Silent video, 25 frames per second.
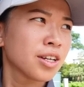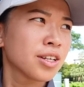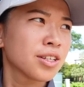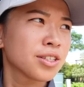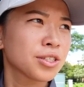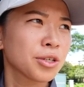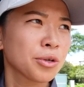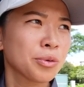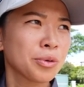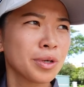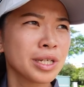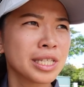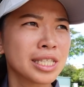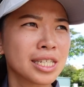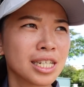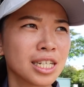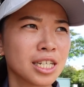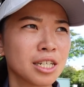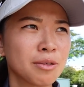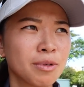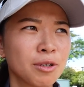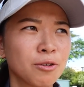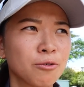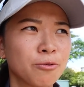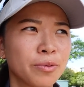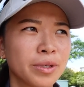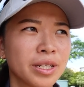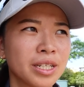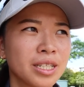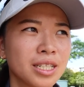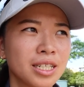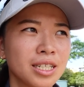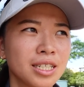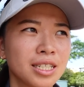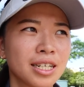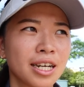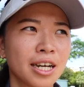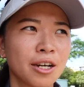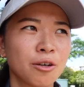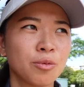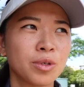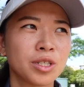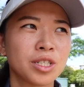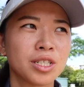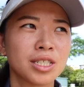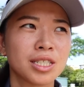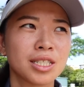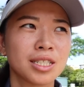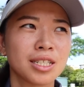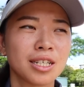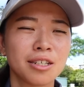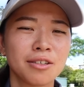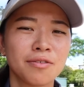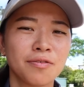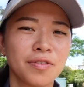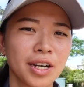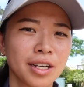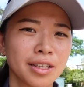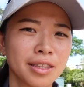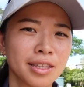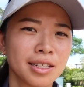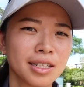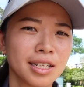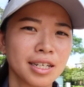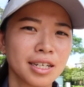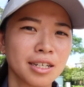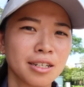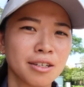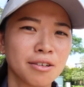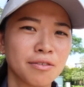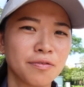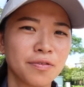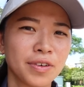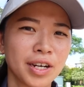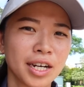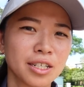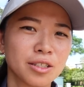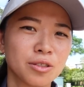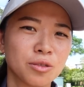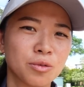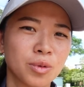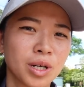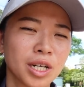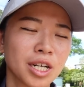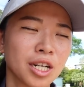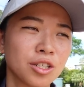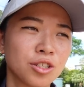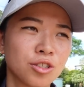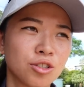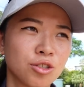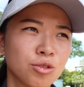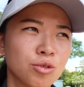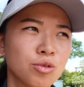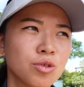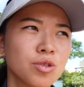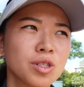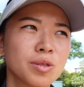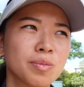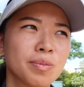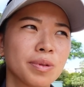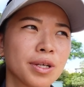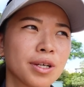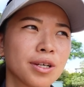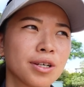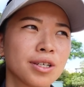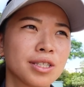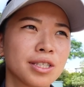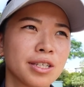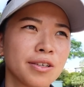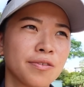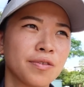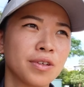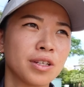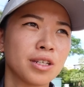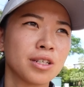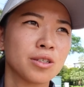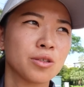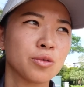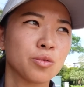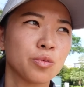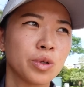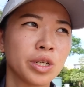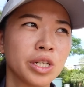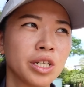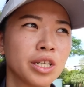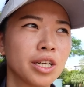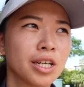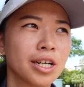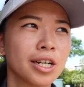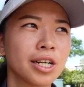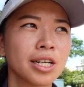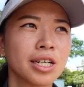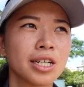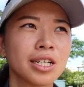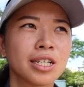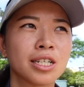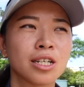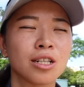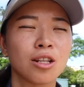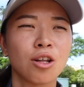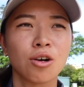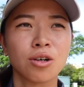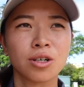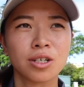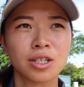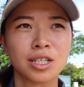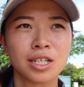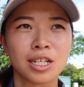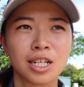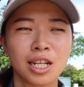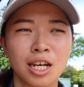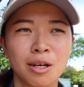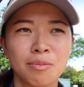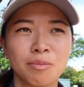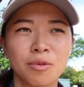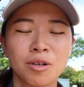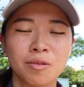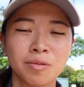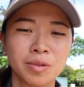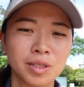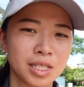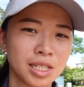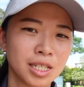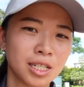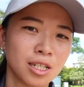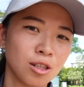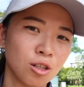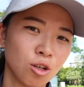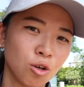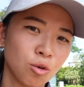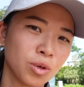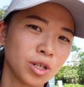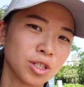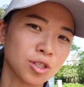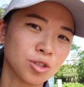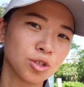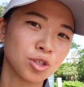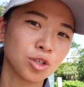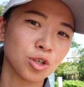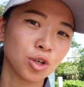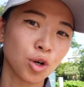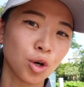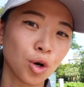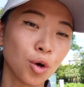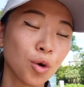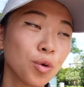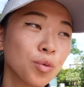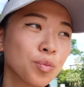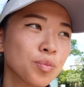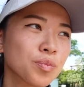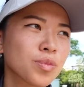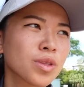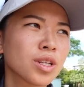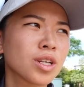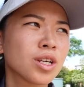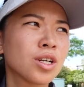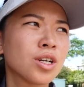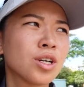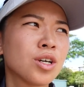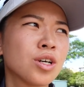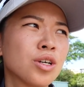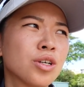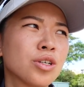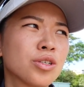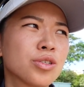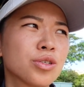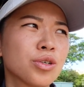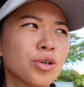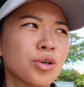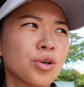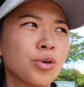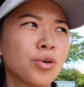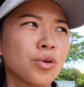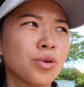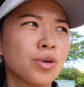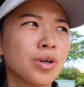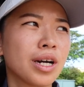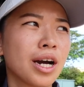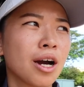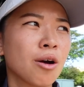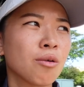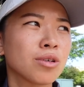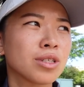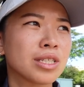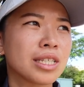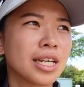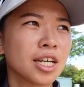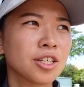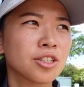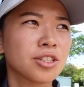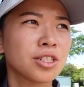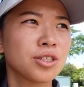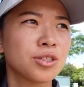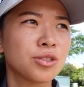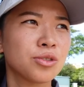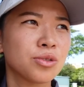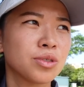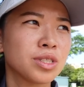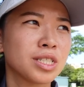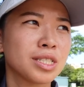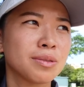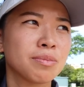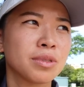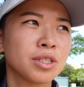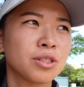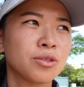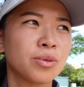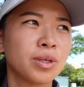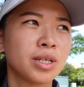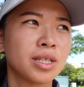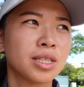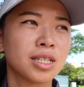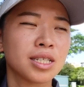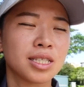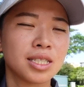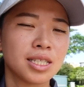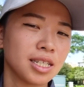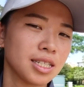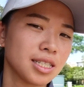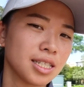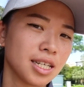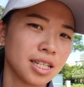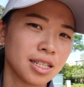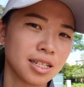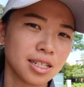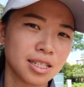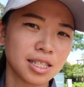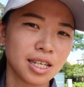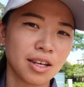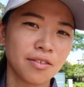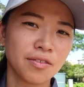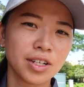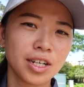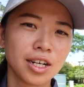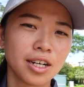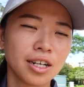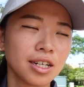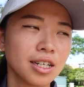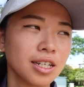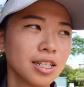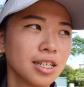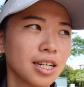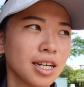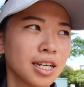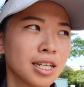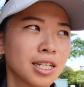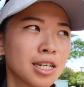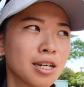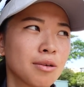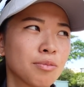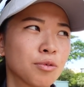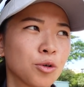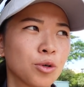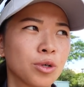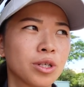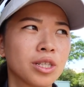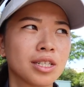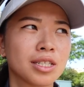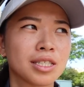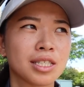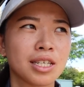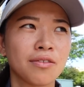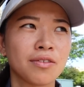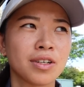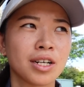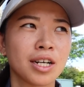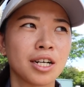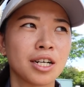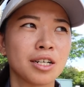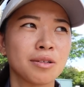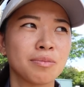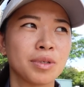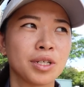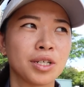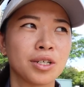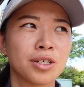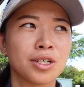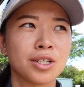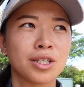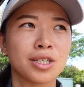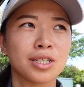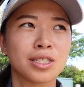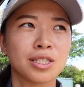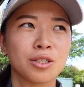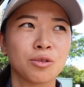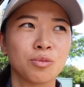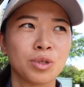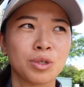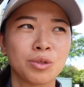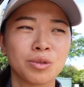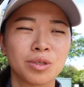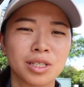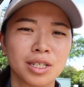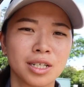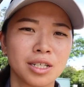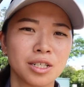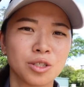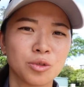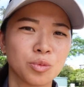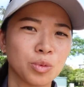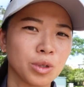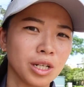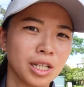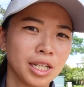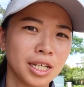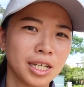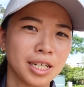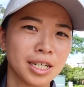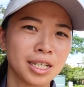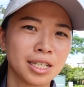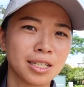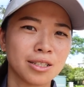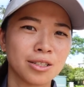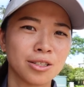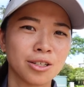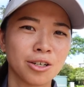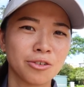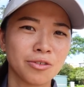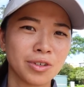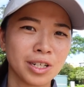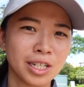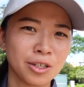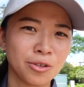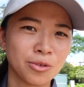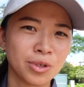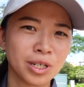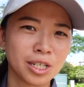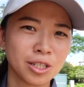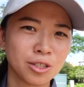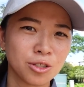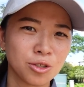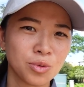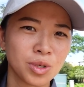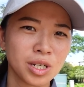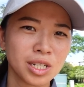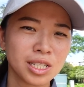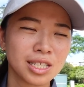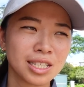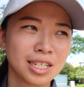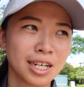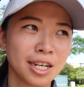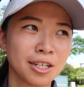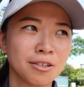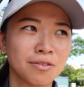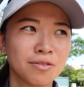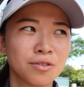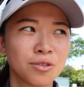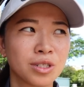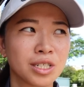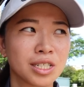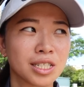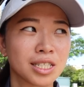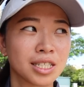So it was a little bit windy there, which is another factor that can affect what I choose, because if it is windier, the longer the club, obviously the lower it's going to go. So I was actually choosing between the 6 and the 7 iron. I ended up going the 7 iron because the wind was kind of swirling and not really going into us, kind of to the